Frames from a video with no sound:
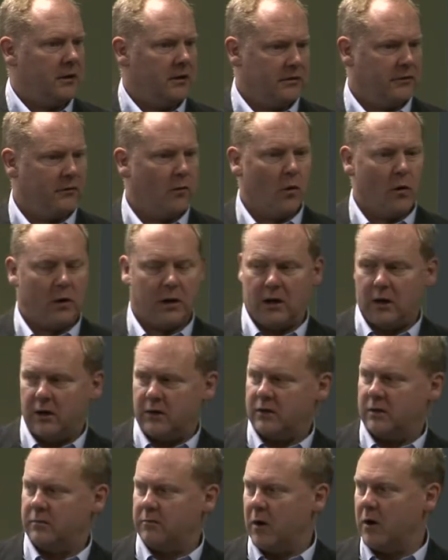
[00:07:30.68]
it's
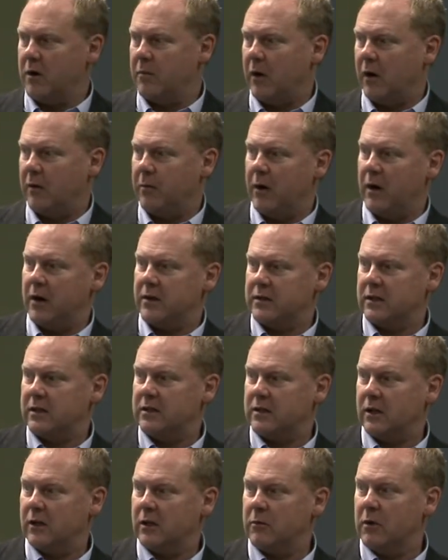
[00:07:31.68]
forecast that mobile browsing
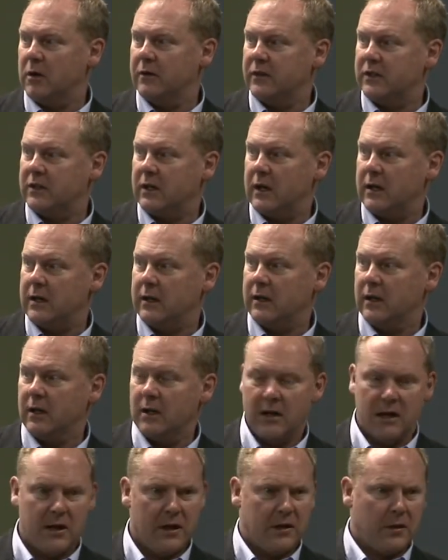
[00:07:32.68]
is going to overtake.
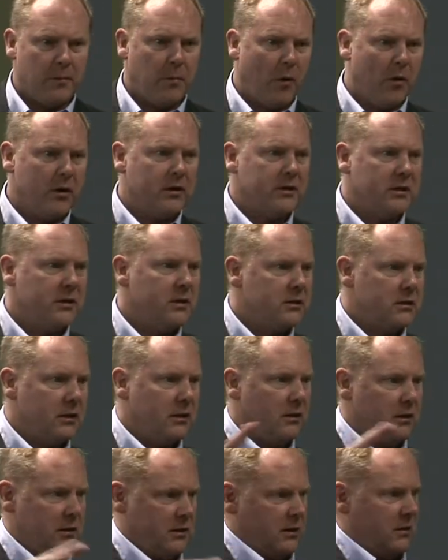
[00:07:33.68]
The point is,
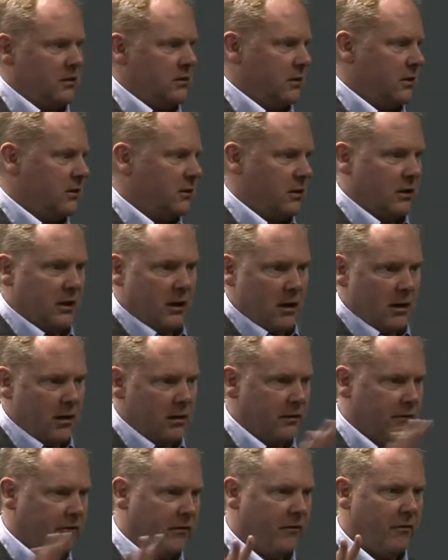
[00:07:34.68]
in this instance, in the
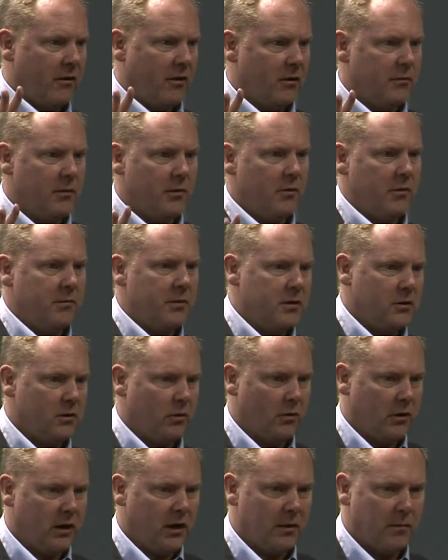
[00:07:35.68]
kind of environment we've been
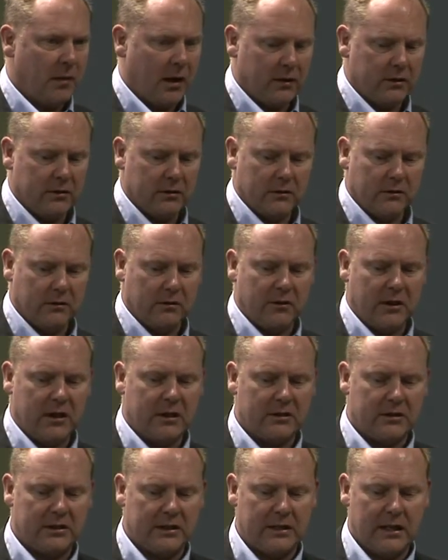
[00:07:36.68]
talking about
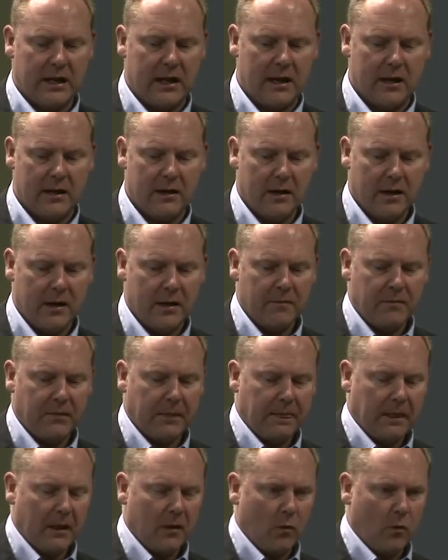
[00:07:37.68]
things today,
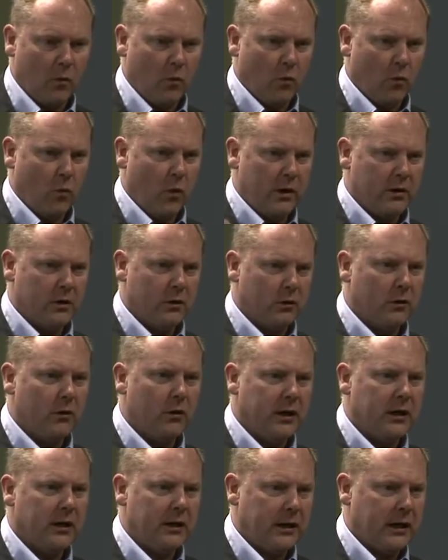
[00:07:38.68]
when you're
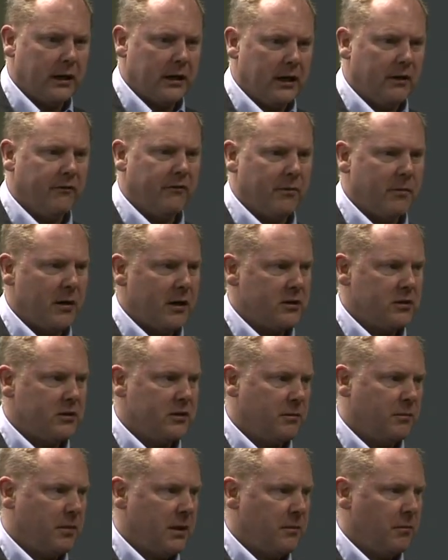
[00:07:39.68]
looking at getting information
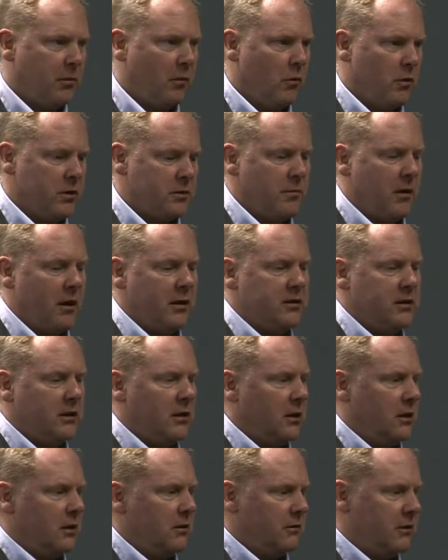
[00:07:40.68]
to people, which might
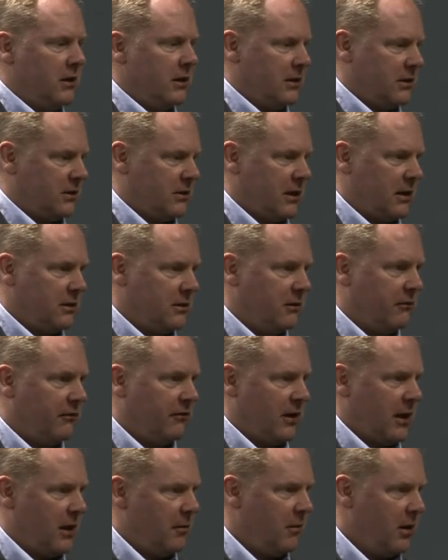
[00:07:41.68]
include the extended
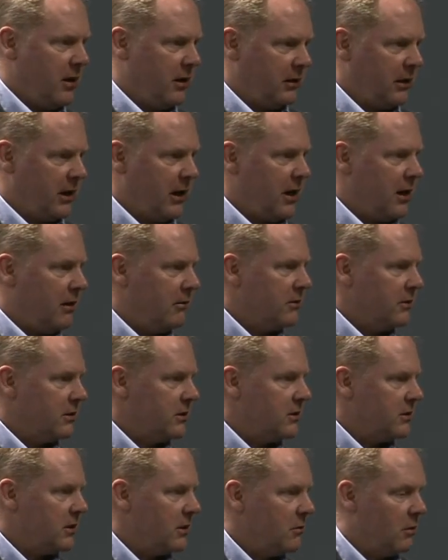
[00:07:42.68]
family and carers
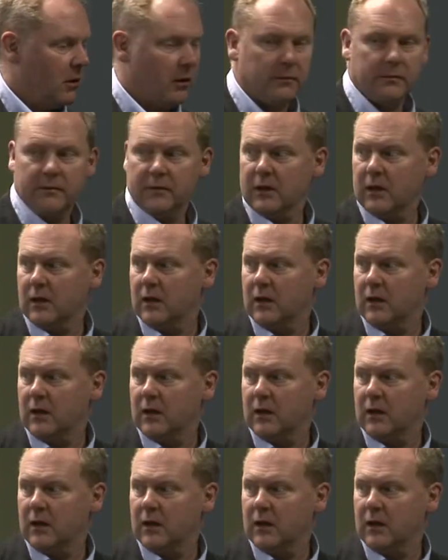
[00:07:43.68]
and so on,